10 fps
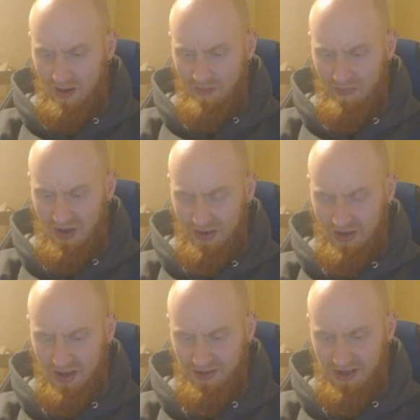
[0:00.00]
But
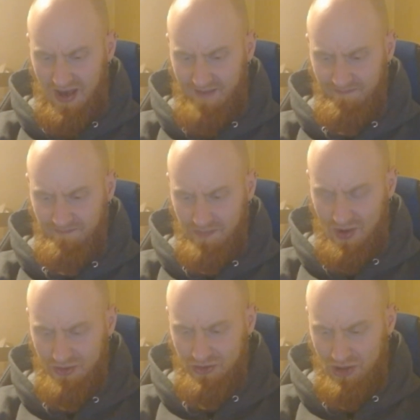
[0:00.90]
yeah,
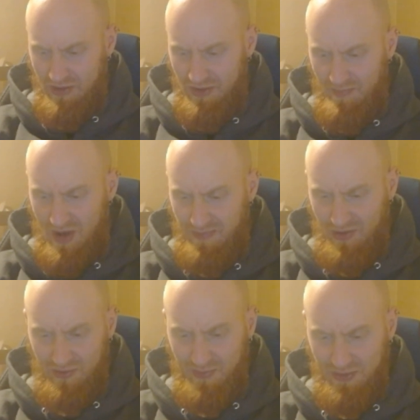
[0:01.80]
contrary to
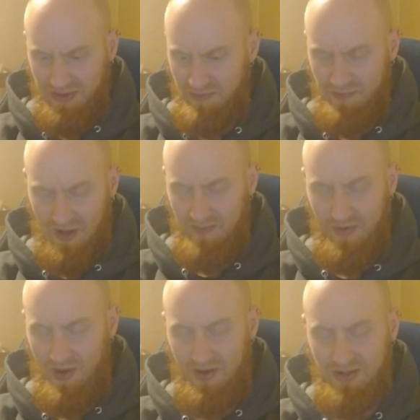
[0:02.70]
popular belief, I'm
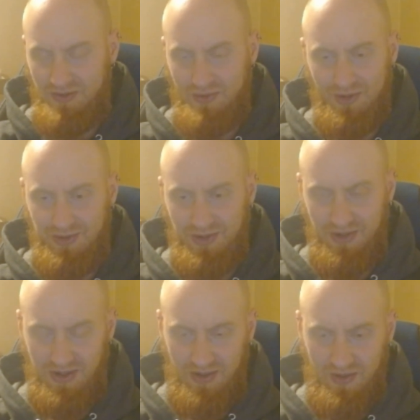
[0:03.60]
not interested
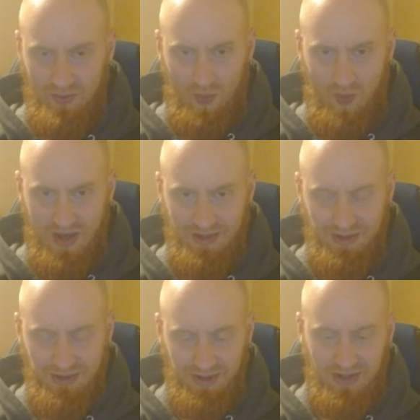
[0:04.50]
in
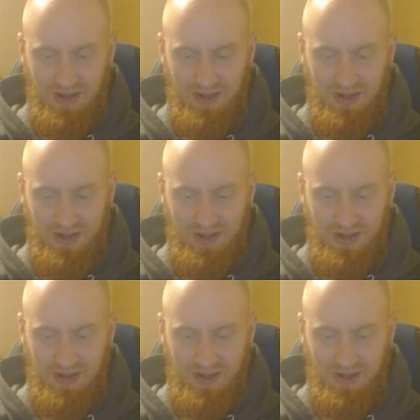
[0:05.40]
wins.